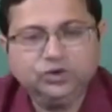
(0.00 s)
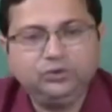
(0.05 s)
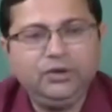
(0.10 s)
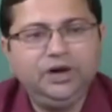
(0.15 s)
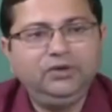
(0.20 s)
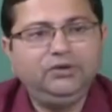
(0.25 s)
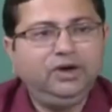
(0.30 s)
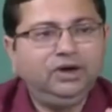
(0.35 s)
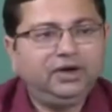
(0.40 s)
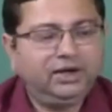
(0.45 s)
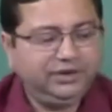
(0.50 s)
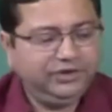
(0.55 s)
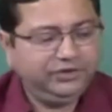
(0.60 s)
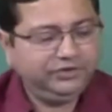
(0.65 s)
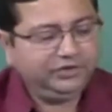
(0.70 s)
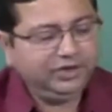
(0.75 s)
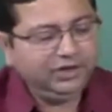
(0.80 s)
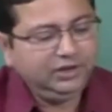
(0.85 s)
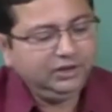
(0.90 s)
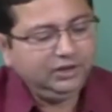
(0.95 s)
these two boundary
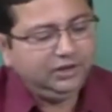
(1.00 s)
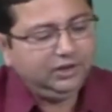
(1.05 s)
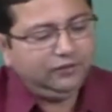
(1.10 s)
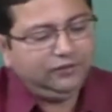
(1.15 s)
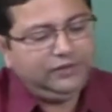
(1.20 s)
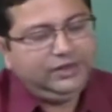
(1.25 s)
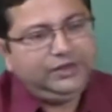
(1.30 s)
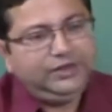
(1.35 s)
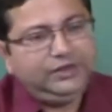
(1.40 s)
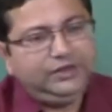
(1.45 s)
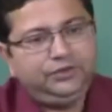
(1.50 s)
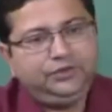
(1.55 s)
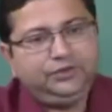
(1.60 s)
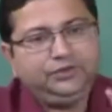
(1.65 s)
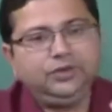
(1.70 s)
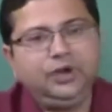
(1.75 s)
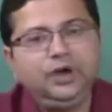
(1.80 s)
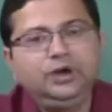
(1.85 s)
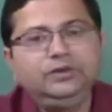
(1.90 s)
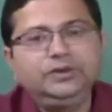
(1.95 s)
conditions, we need
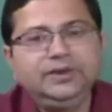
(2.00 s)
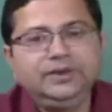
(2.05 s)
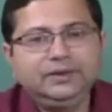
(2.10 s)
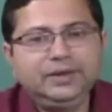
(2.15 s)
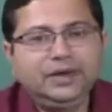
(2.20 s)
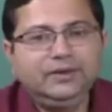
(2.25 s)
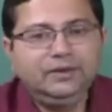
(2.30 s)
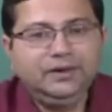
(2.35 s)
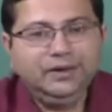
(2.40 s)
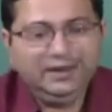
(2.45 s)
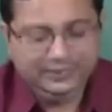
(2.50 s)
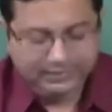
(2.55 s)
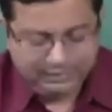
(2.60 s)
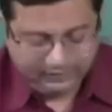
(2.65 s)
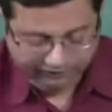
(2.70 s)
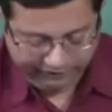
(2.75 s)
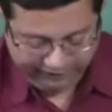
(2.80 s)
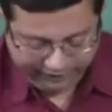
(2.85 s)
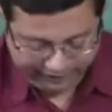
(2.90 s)
to solve this governing